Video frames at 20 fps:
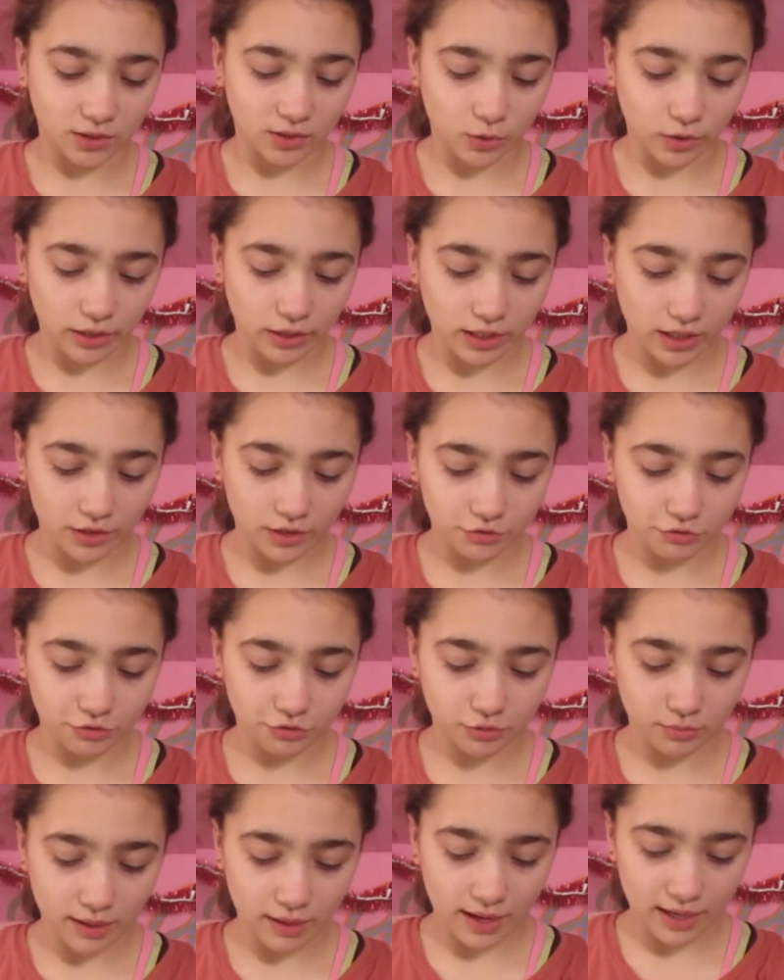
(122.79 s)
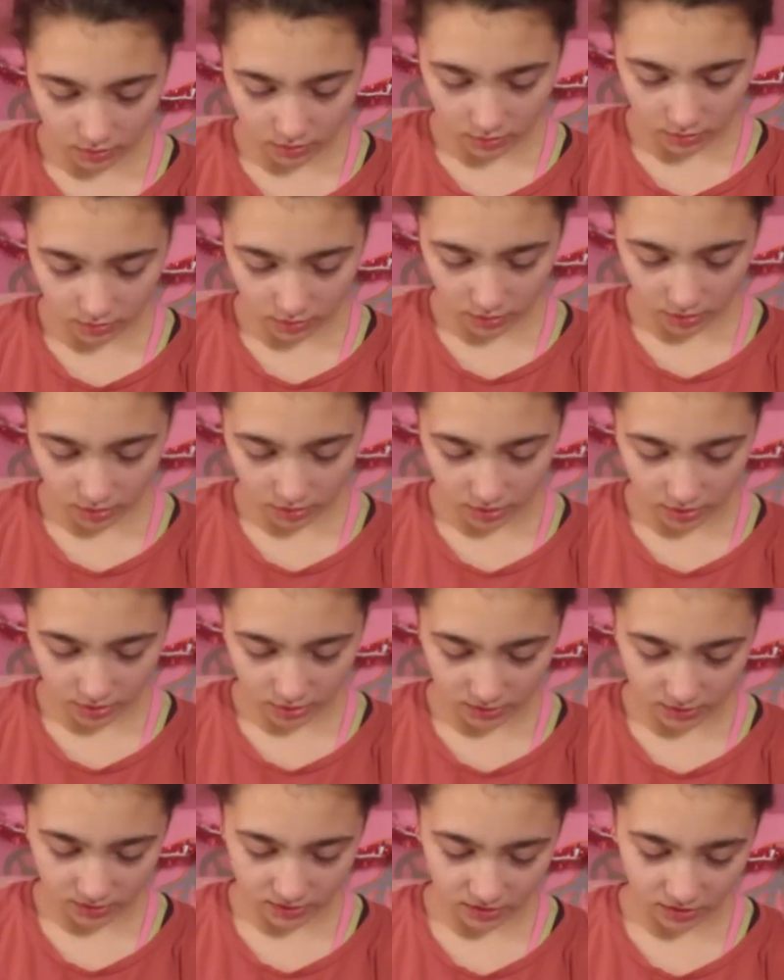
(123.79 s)
L'Oreal True Matte and
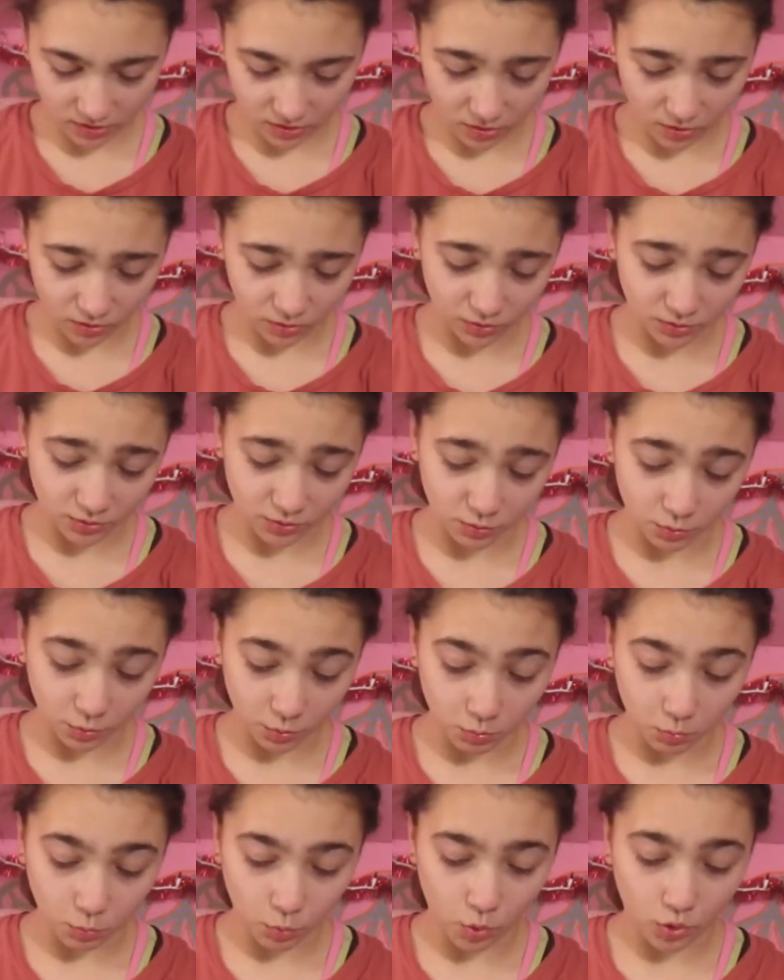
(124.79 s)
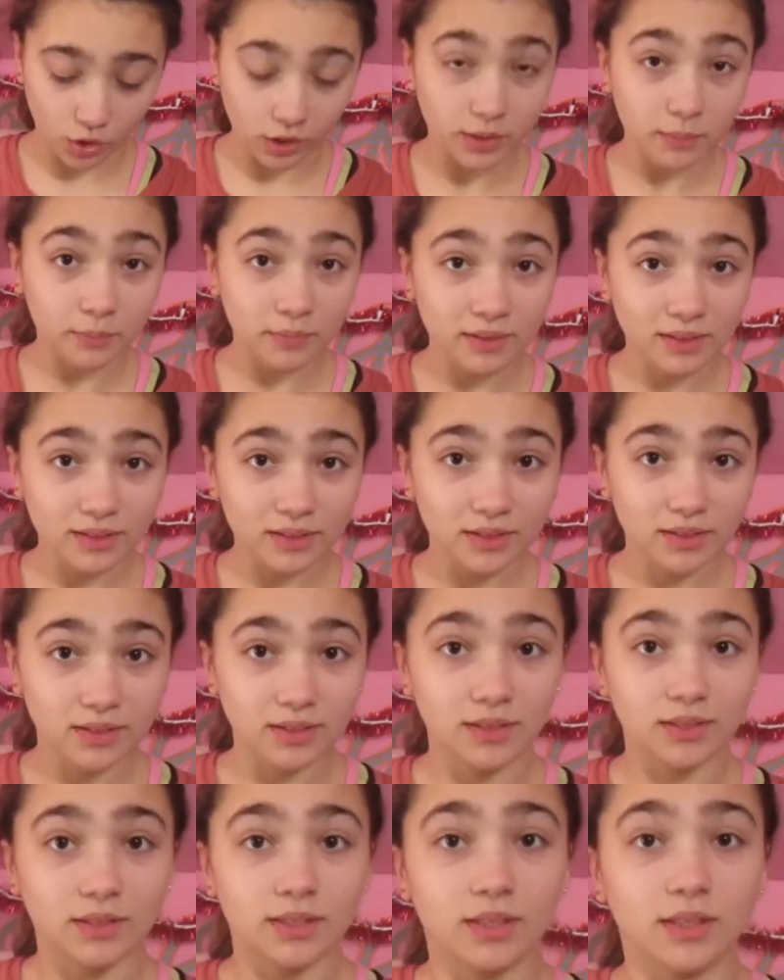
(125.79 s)
it's called Warm
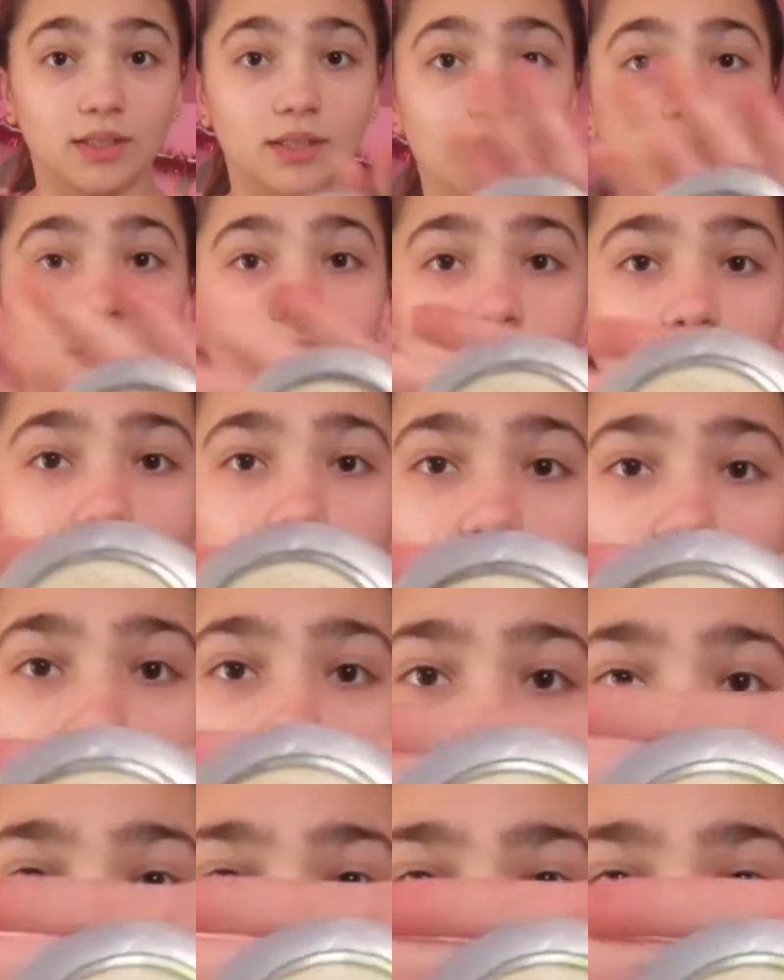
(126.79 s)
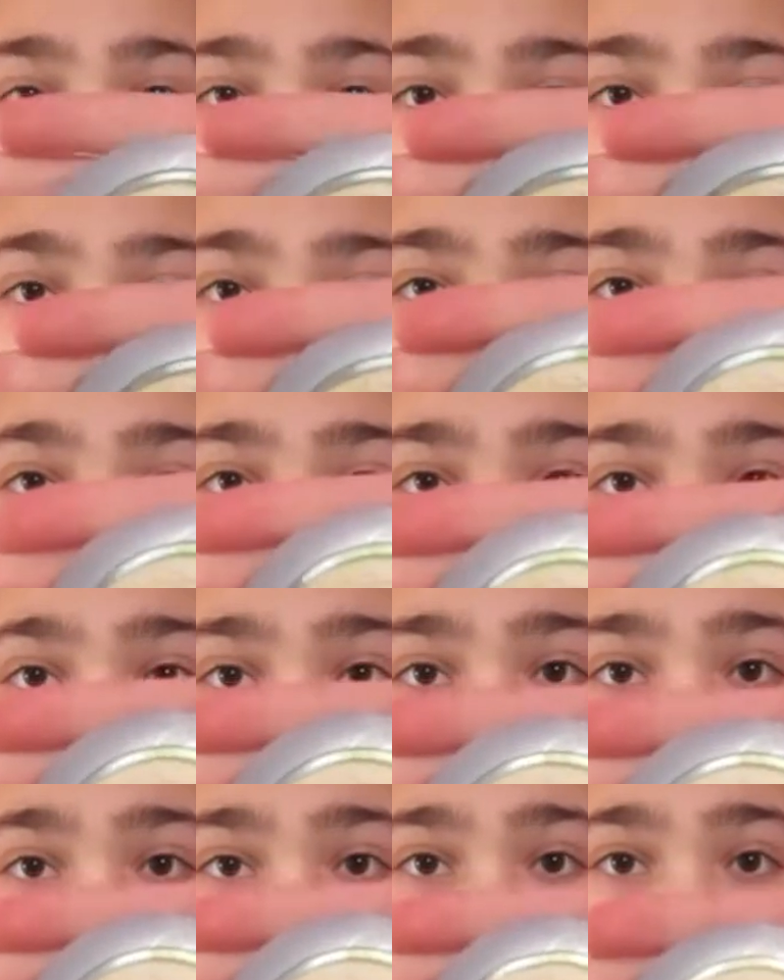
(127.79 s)
um,
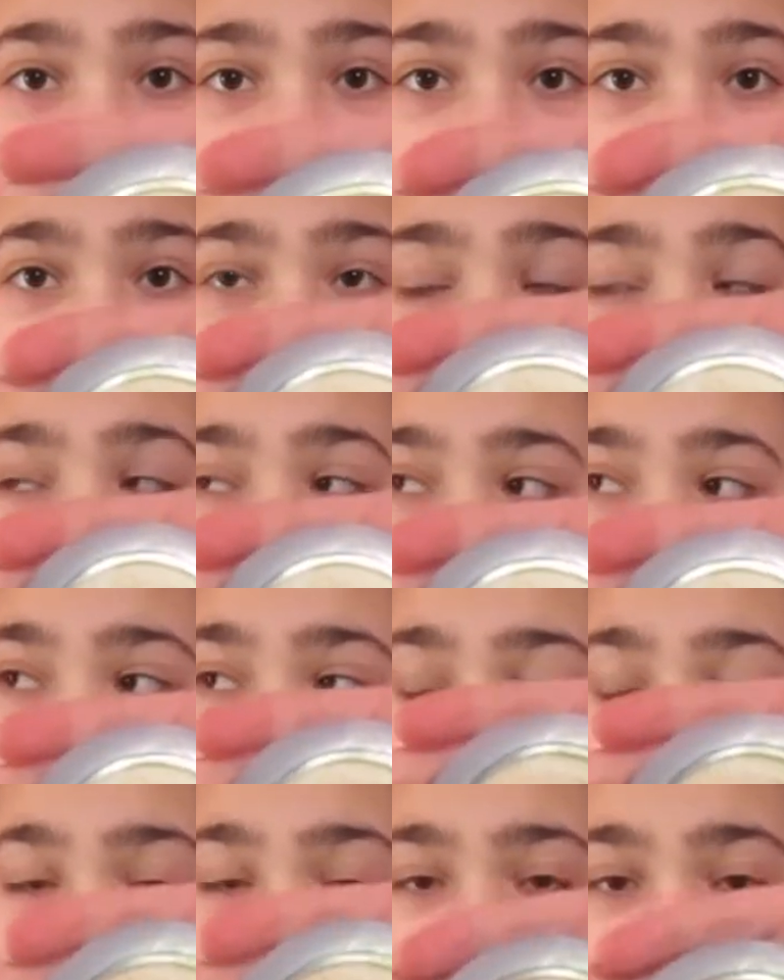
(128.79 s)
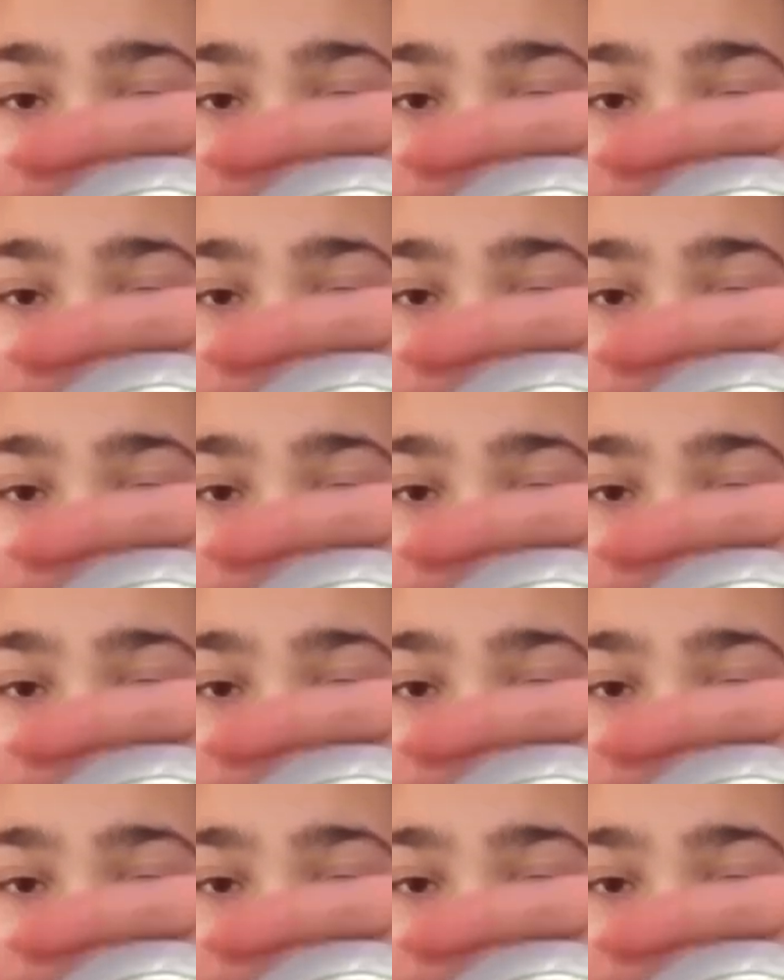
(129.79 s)
I'm not sure if that's the actual